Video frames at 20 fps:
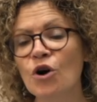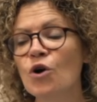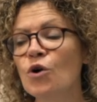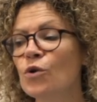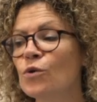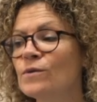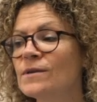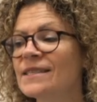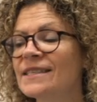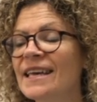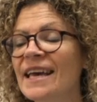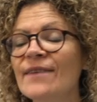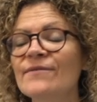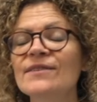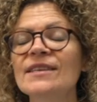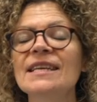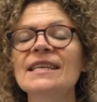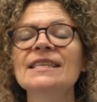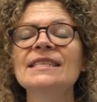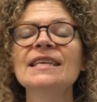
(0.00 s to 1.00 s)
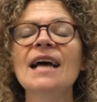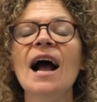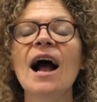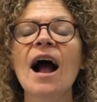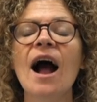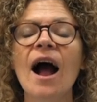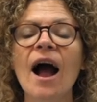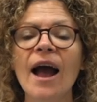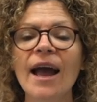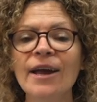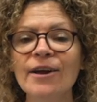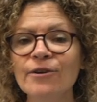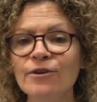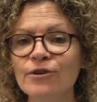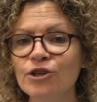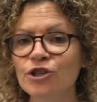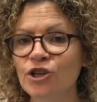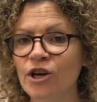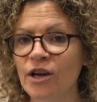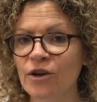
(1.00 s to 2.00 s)
who saved an entire
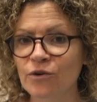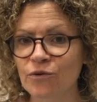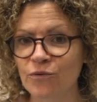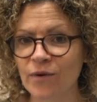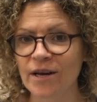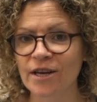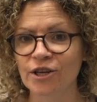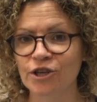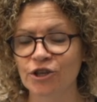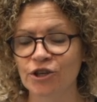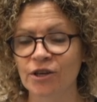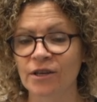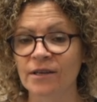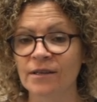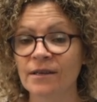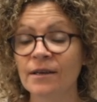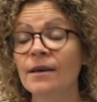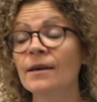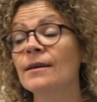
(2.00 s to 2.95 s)
generation.